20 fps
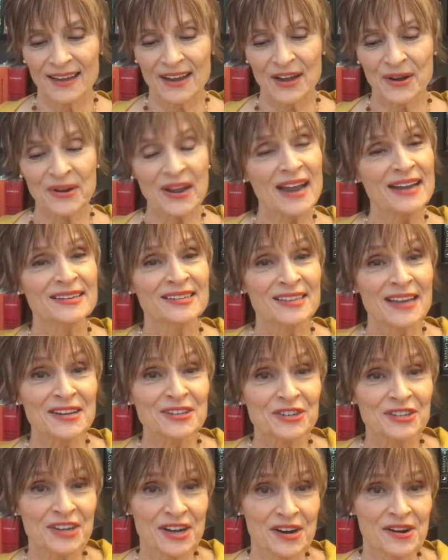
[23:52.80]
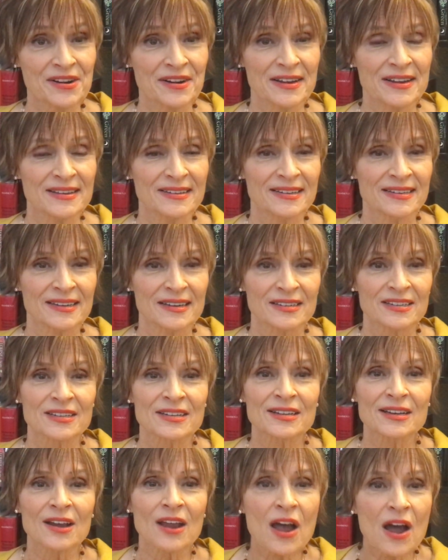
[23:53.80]
Okay, Sagittarius,
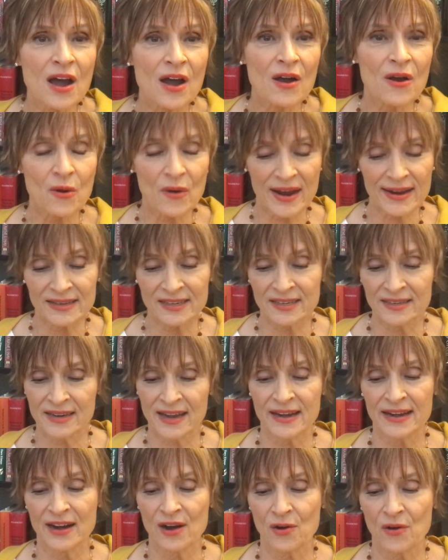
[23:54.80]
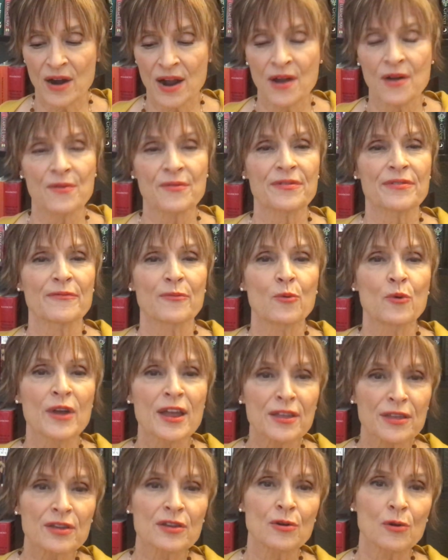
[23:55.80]
slow and steady growth
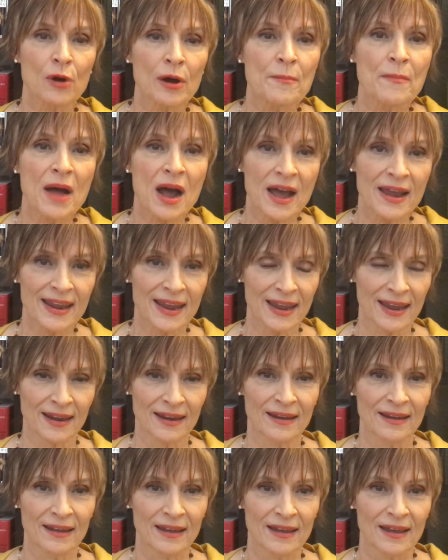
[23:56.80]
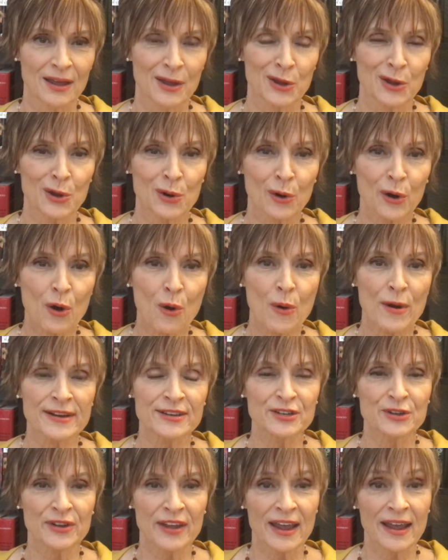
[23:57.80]
with your money. You're going
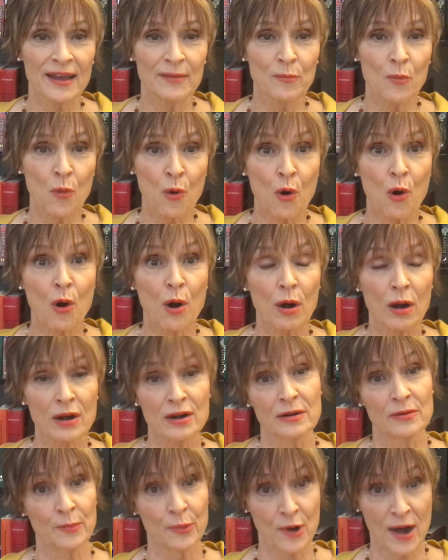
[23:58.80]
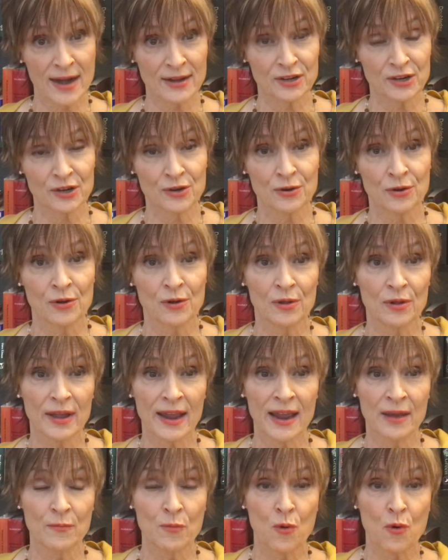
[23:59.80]
to get more practical
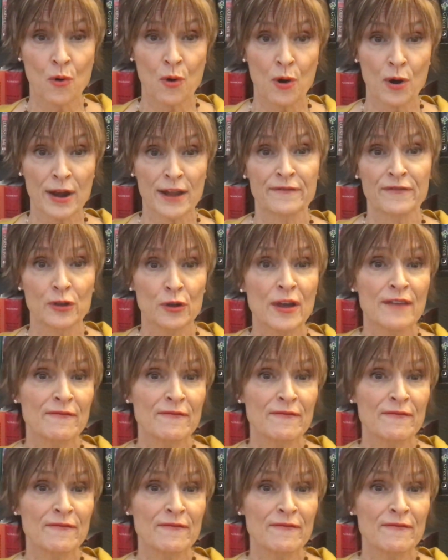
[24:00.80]
and more, if you